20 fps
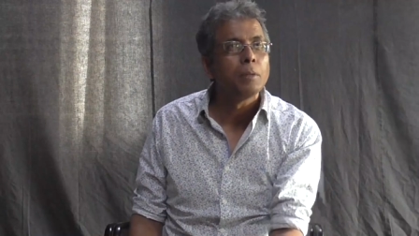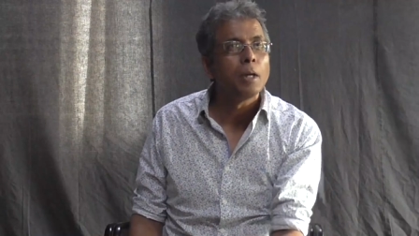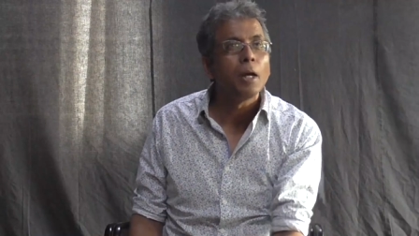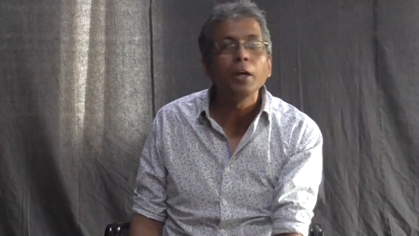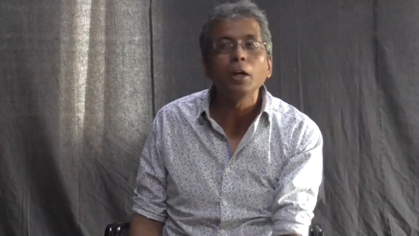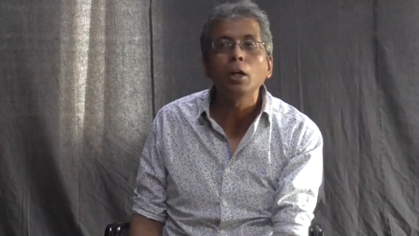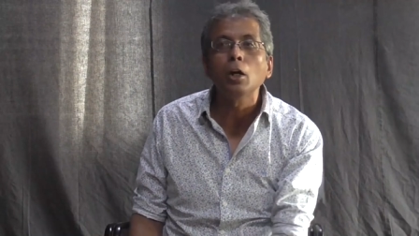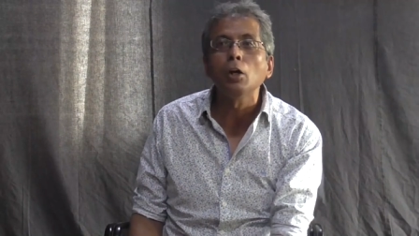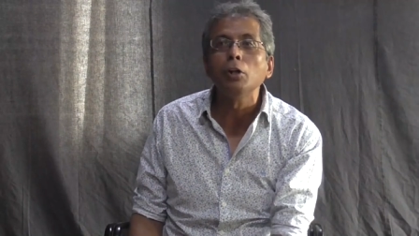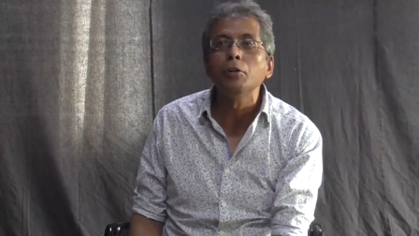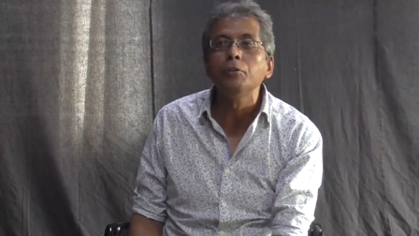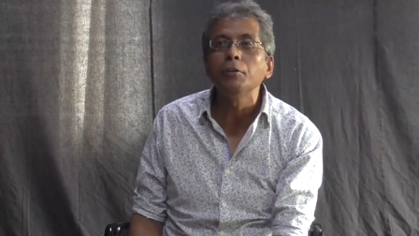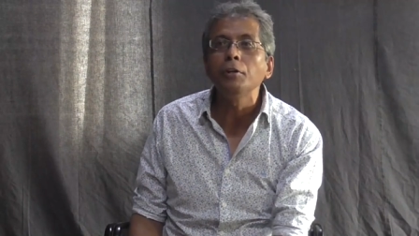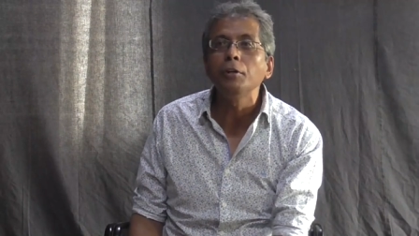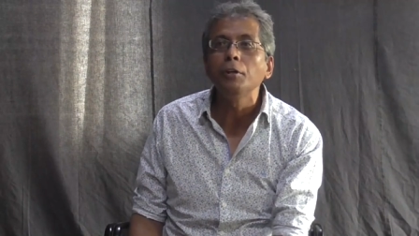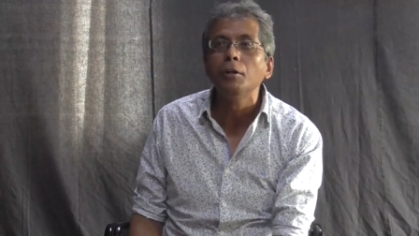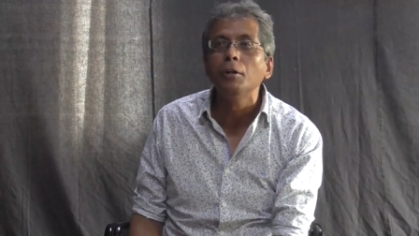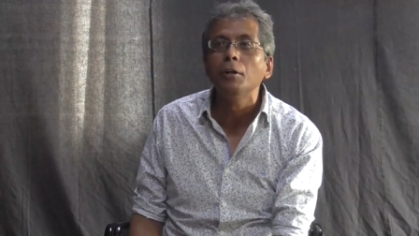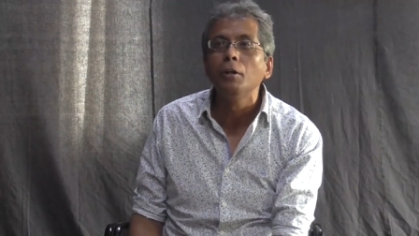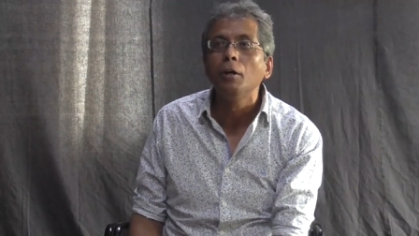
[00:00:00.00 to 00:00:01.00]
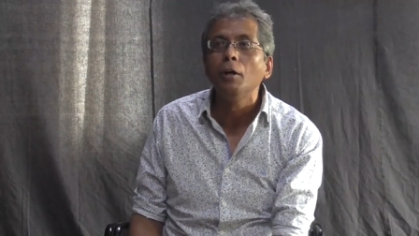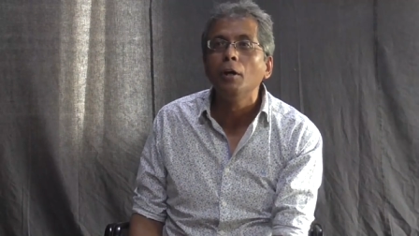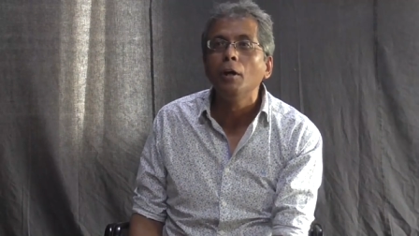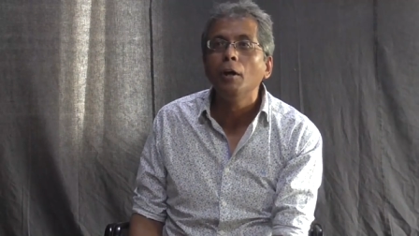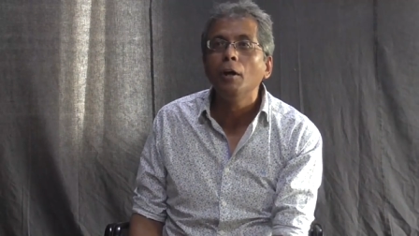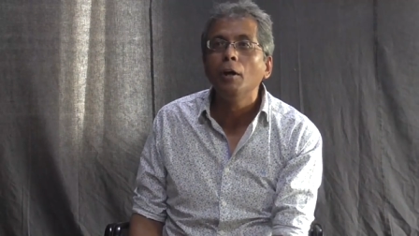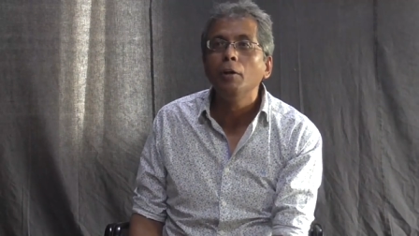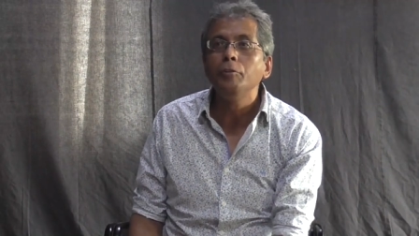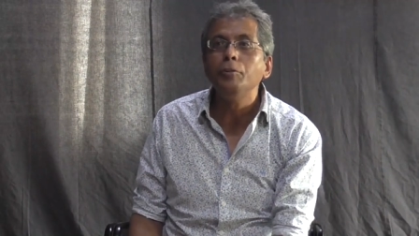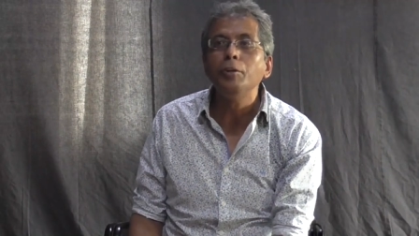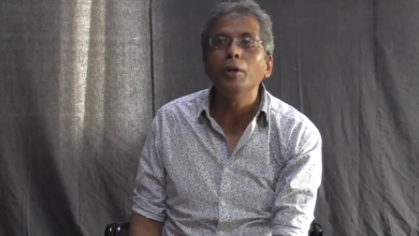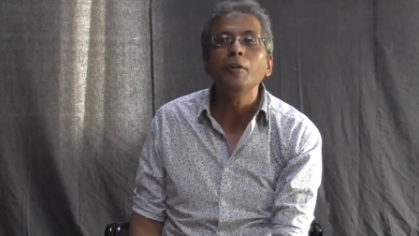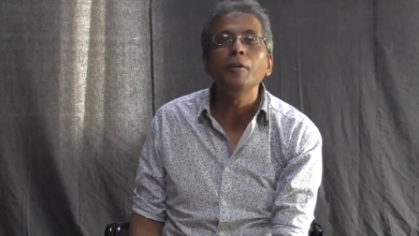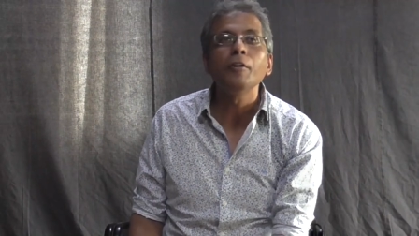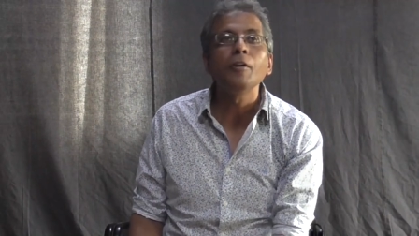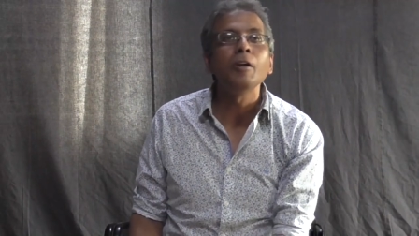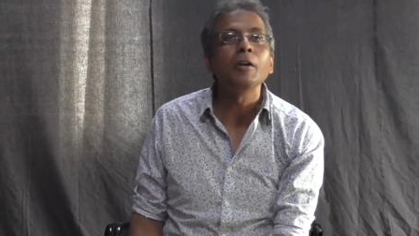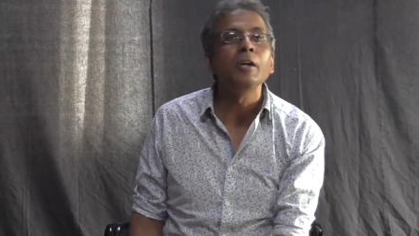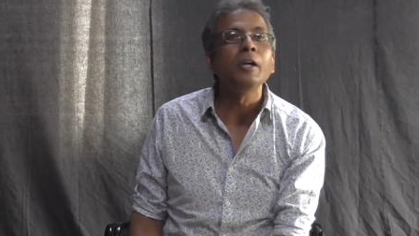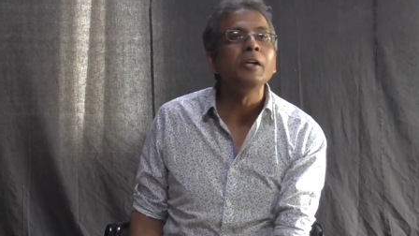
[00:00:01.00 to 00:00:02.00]
And he calls it
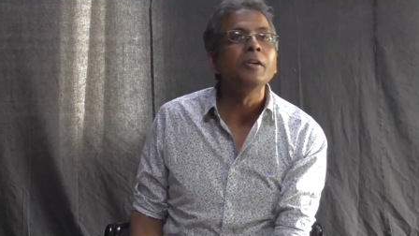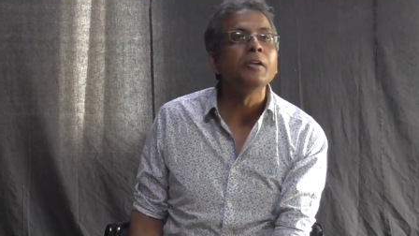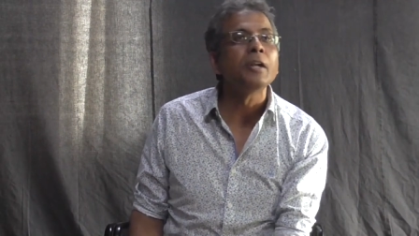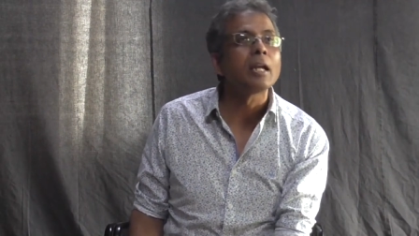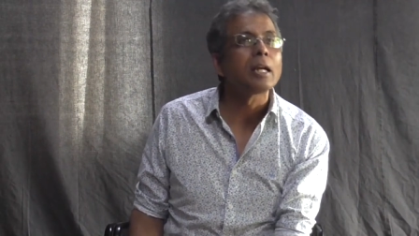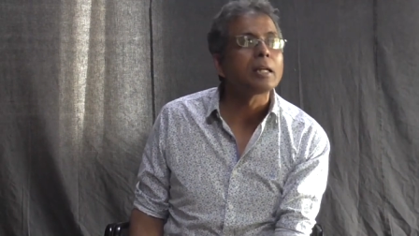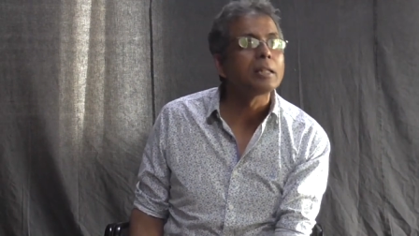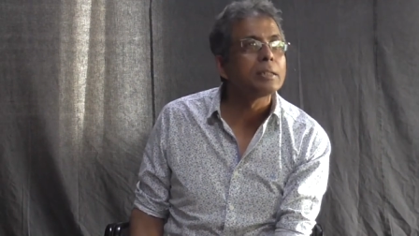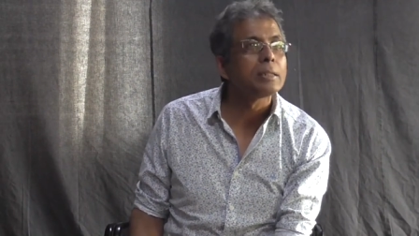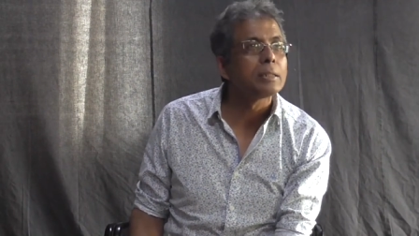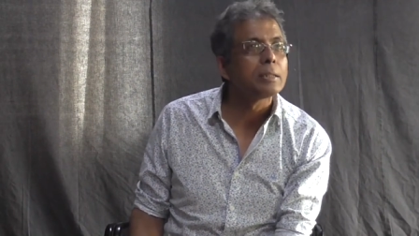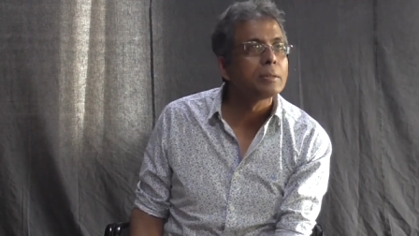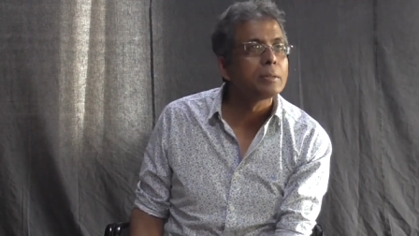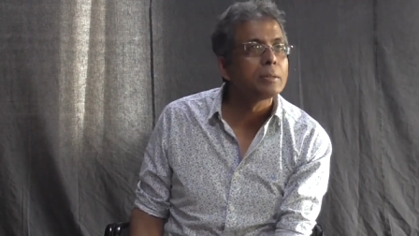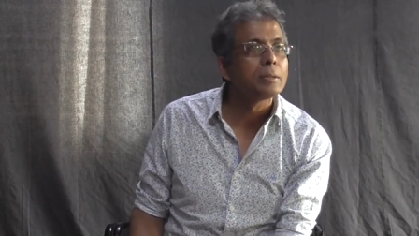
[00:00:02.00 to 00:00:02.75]
general intellect.